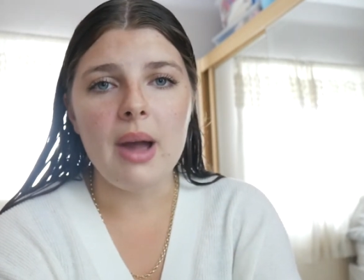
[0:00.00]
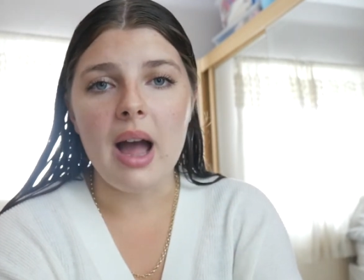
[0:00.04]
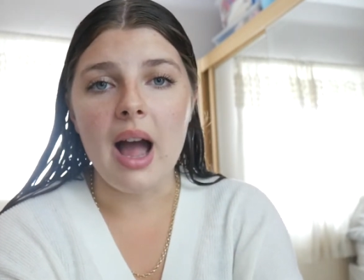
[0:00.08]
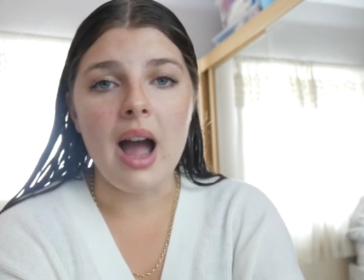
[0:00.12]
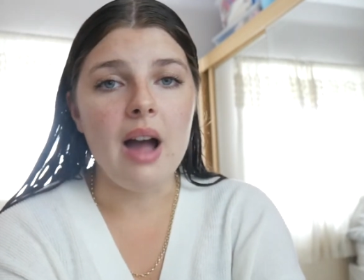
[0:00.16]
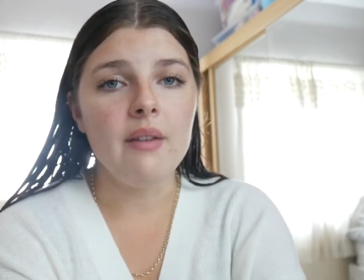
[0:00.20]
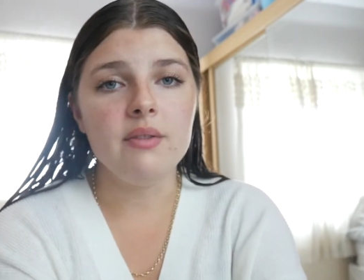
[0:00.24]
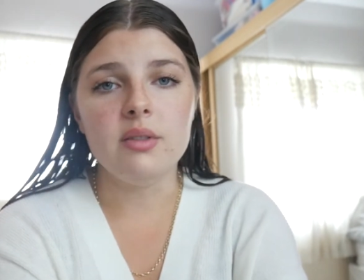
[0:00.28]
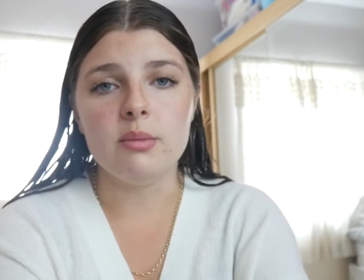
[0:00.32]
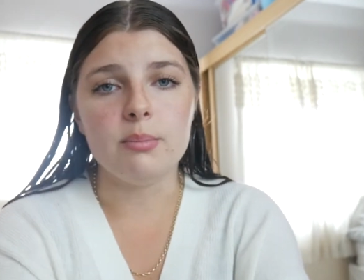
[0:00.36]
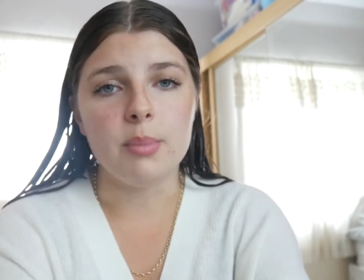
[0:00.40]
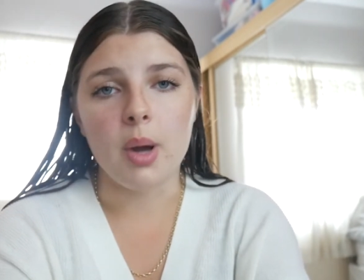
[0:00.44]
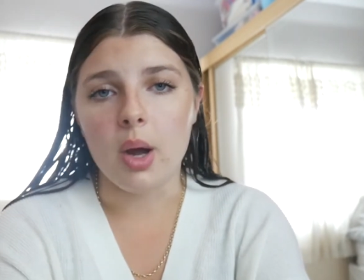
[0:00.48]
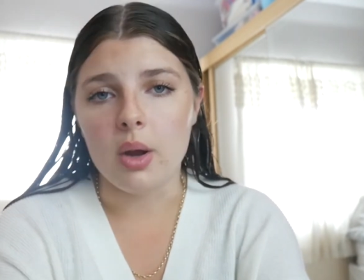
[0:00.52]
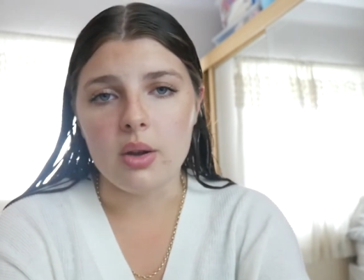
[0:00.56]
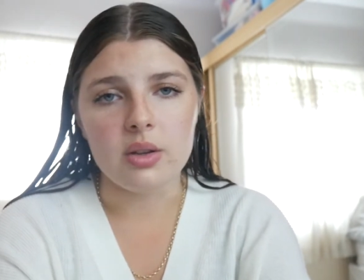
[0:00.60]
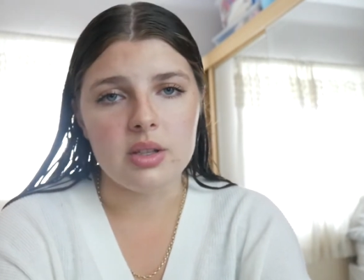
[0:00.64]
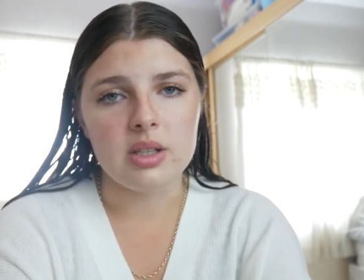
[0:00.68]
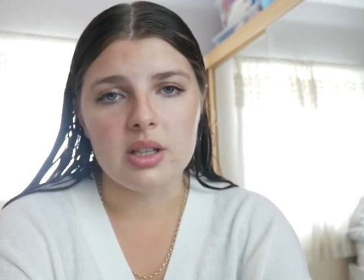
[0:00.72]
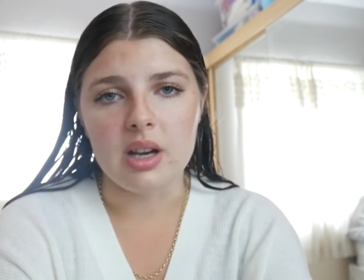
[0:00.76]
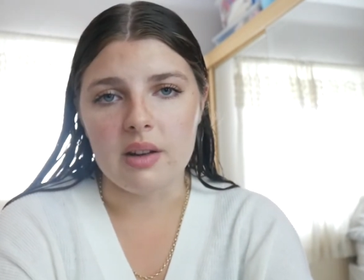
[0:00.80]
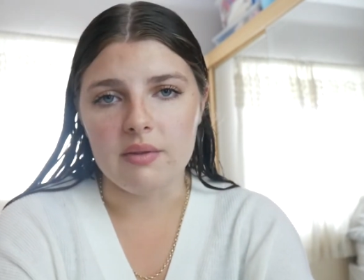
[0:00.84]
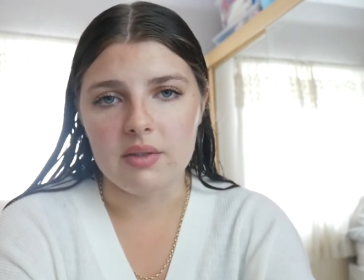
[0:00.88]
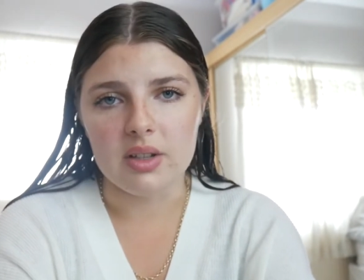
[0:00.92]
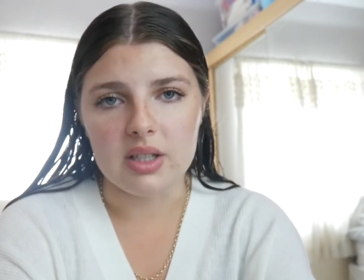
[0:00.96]
I haven't
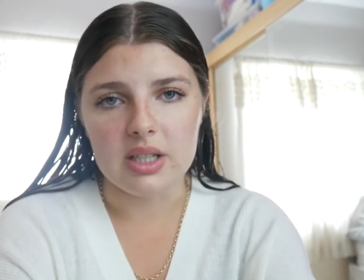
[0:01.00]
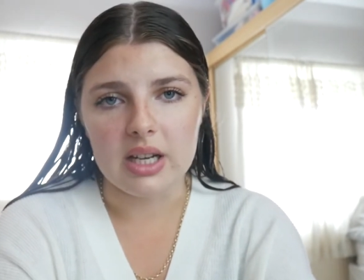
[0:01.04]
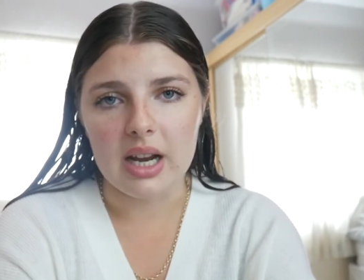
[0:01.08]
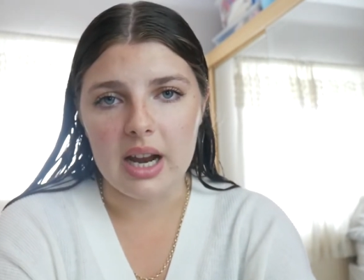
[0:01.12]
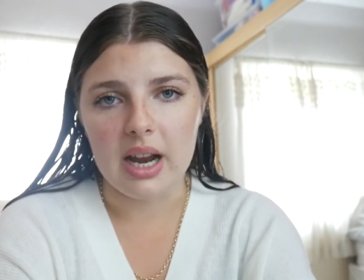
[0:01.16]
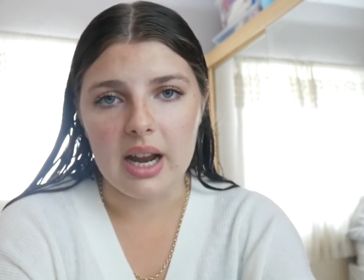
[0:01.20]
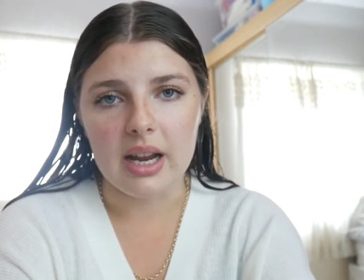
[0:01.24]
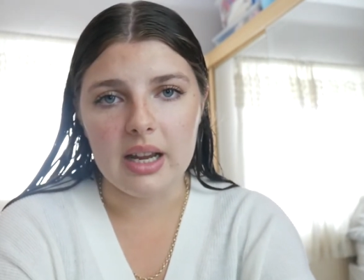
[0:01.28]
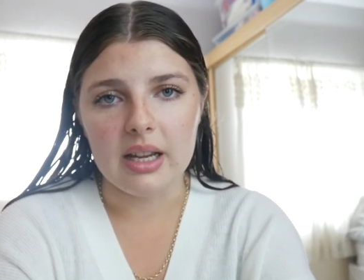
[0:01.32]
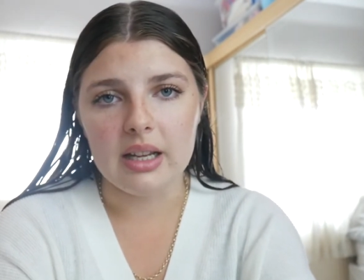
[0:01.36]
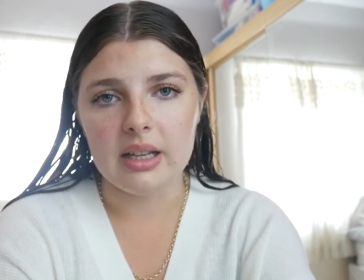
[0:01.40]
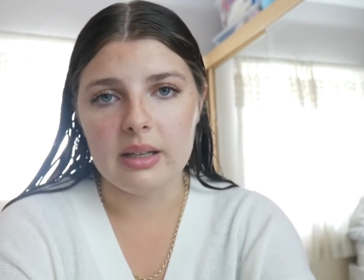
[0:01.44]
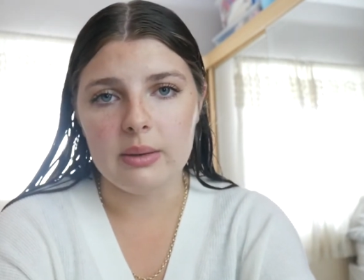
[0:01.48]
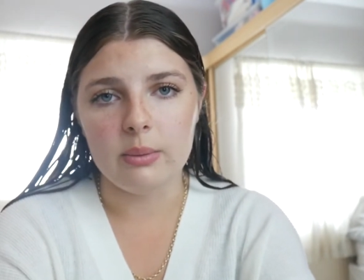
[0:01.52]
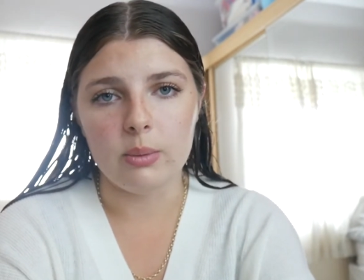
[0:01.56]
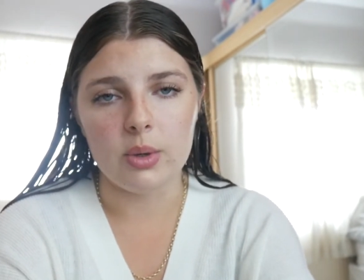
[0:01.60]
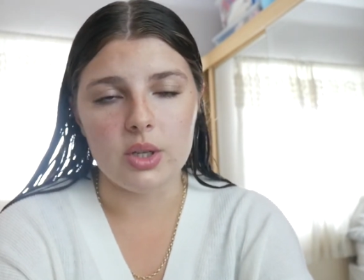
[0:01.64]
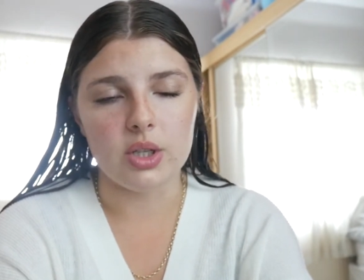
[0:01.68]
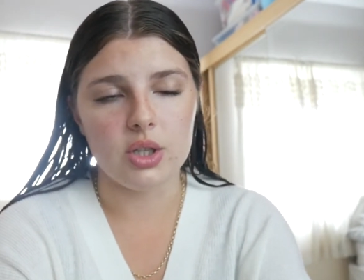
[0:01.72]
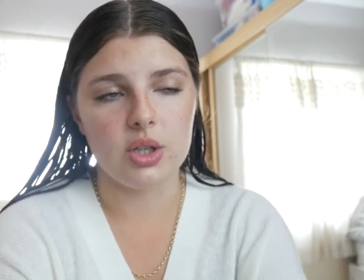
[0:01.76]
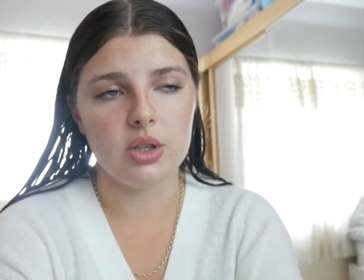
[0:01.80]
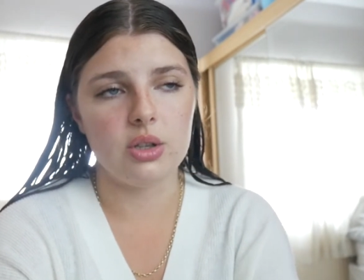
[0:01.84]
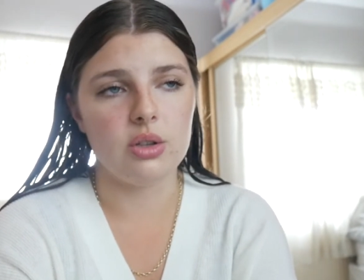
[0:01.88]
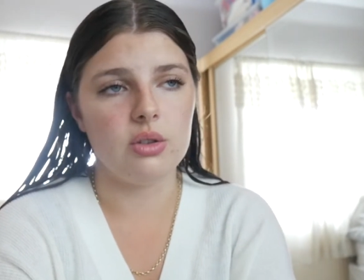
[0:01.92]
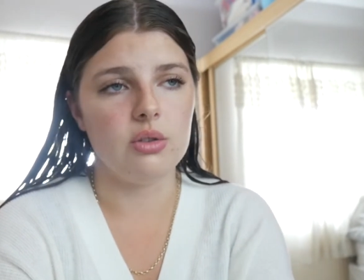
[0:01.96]
posted every day,
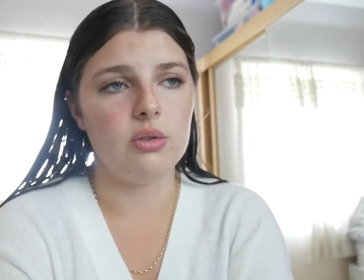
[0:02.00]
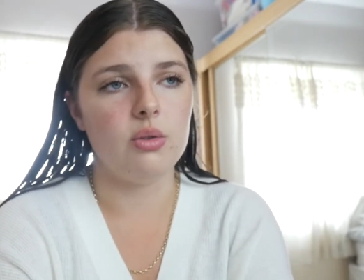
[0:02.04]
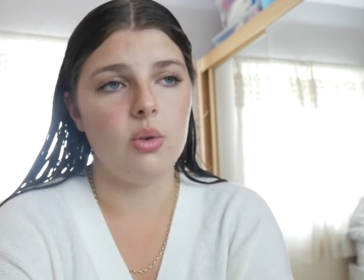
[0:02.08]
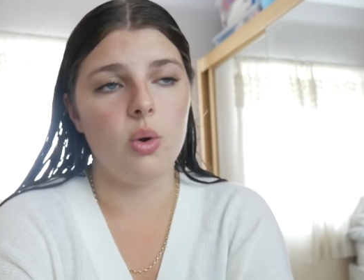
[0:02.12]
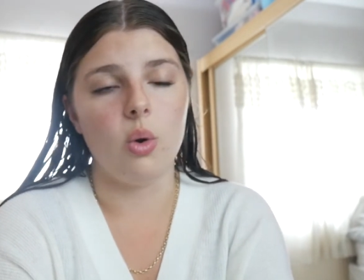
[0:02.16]
which,